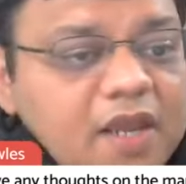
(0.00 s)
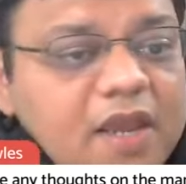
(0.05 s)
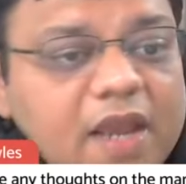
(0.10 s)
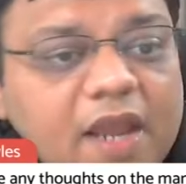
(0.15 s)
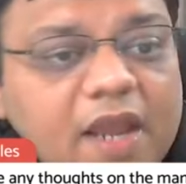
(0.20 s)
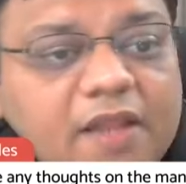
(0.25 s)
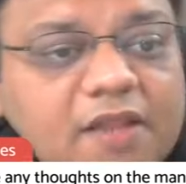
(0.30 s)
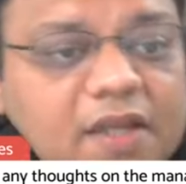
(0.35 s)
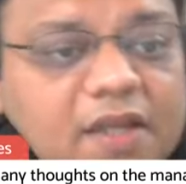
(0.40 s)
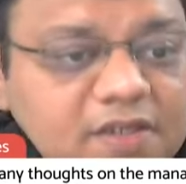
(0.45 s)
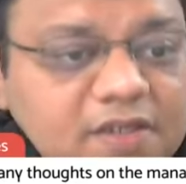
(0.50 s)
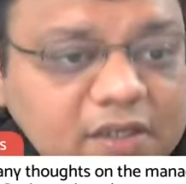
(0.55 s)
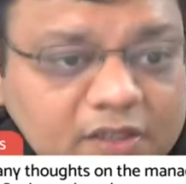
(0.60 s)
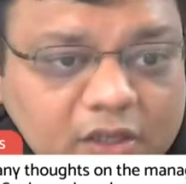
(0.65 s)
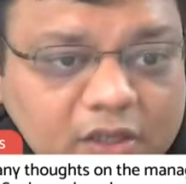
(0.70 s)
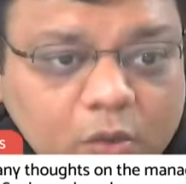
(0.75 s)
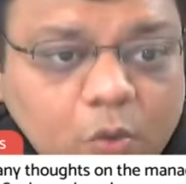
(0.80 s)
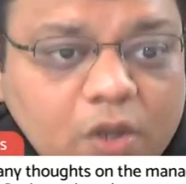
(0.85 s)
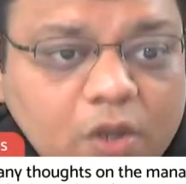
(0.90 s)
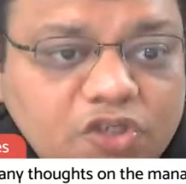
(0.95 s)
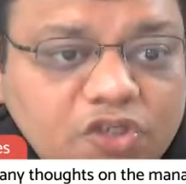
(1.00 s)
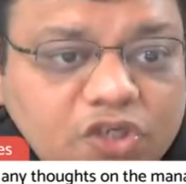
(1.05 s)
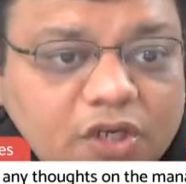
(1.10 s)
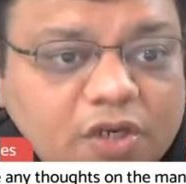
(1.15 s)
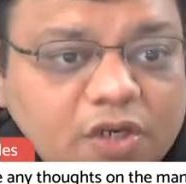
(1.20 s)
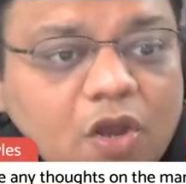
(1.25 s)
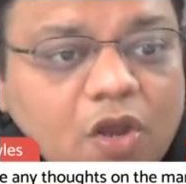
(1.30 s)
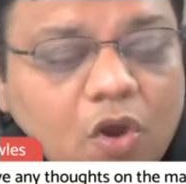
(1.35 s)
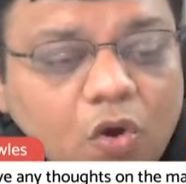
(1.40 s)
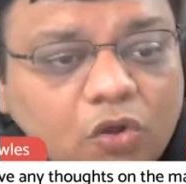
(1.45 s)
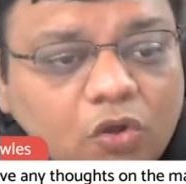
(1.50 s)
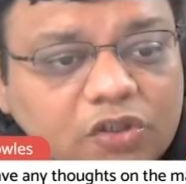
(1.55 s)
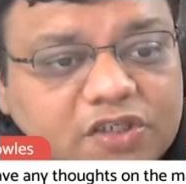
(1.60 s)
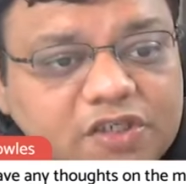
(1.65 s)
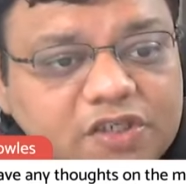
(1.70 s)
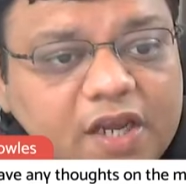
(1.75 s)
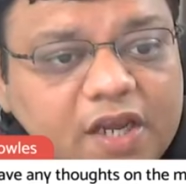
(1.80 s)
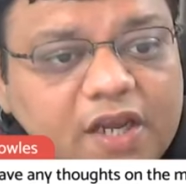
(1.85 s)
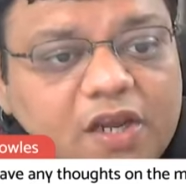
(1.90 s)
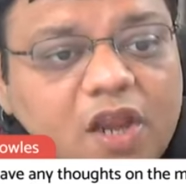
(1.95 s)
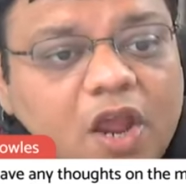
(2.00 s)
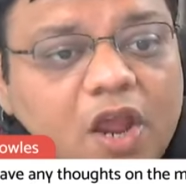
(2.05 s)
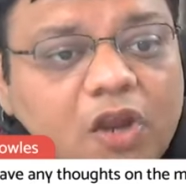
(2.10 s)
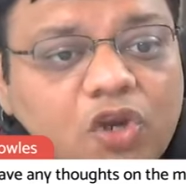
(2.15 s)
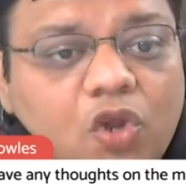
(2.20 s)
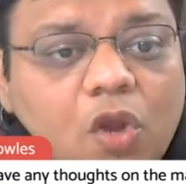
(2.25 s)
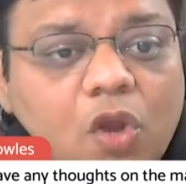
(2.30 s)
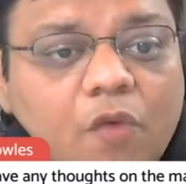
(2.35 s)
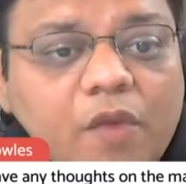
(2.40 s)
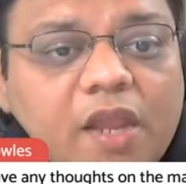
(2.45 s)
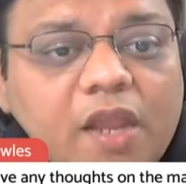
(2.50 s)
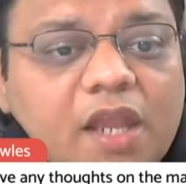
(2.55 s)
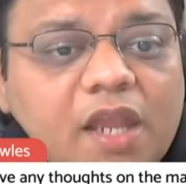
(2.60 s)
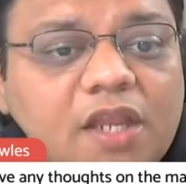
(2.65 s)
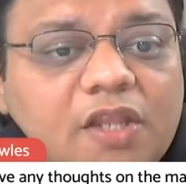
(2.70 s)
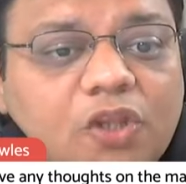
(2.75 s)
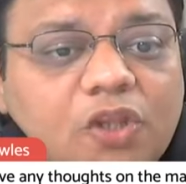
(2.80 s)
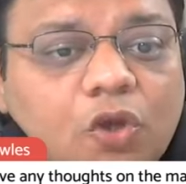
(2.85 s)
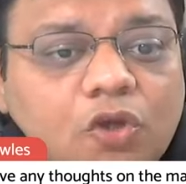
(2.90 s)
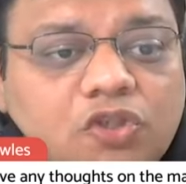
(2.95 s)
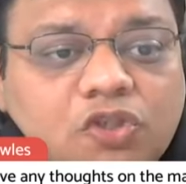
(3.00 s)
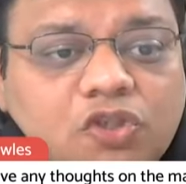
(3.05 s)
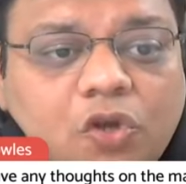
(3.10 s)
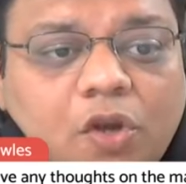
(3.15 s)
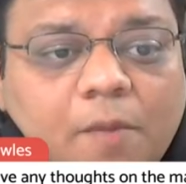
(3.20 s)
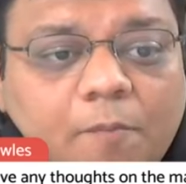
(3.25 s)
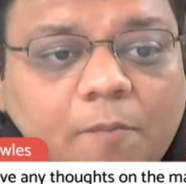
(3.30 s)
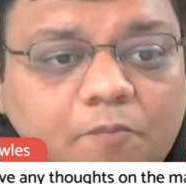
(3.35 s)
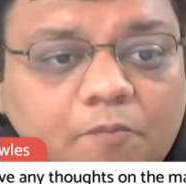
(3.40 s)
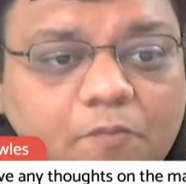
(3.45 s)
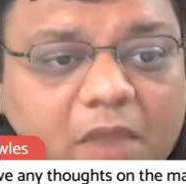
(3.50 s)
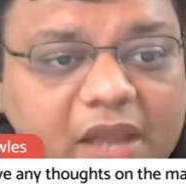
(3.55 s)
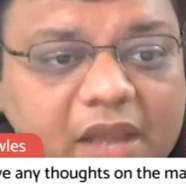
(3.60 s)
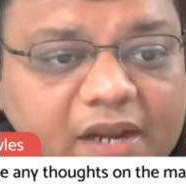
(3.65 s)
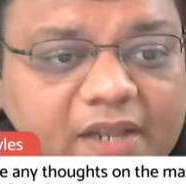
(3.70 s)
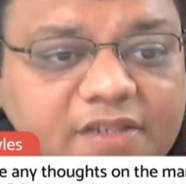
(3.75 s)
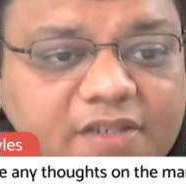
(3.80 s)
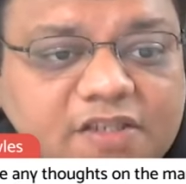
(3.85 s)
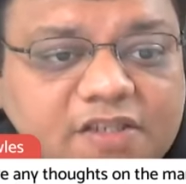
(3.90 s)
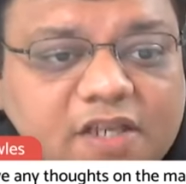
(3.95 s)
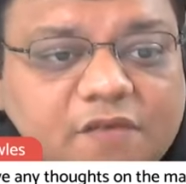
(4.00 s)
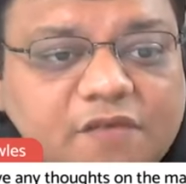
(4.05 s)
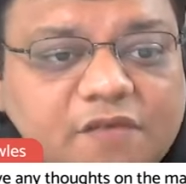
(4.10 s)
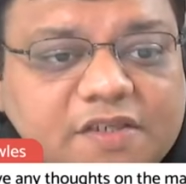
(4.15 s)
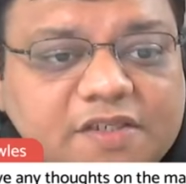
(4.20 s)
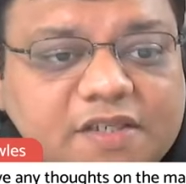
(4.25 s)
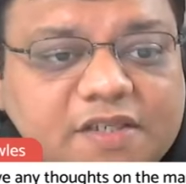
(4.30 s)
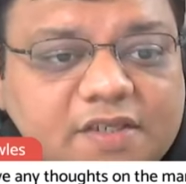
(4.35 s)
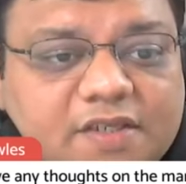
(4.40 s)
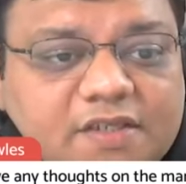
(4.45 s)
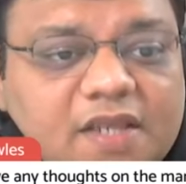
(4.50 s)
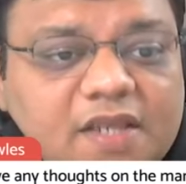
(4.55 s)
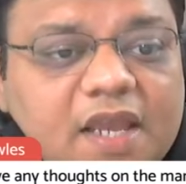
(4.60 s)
And there is another question on the screen. Do you have any thoughts on a managed services